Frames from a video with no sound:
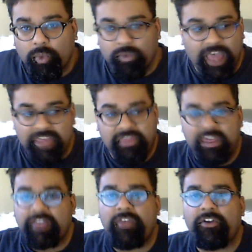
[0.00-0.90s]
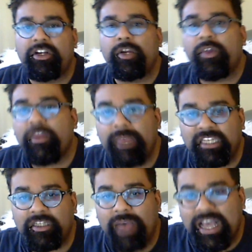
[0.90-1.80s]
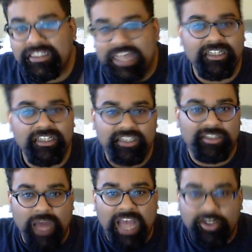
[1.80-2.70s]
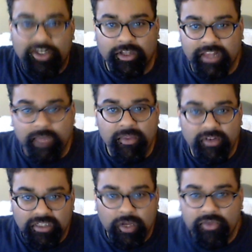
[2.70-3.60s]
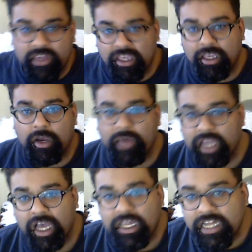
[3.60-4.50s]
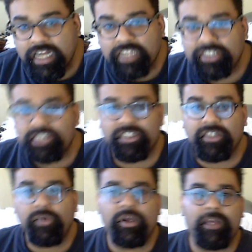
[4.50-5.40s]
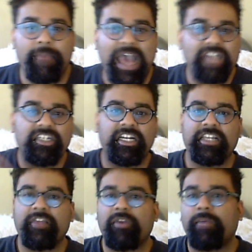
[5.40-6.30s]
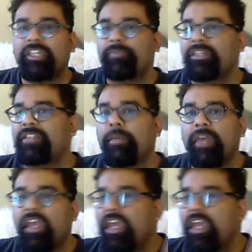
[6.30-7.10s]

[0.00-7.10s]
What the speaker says: that thing that they're doing that made you ask that is just so natural to them that there's no thinking going on, and it's just you imagining that there must be some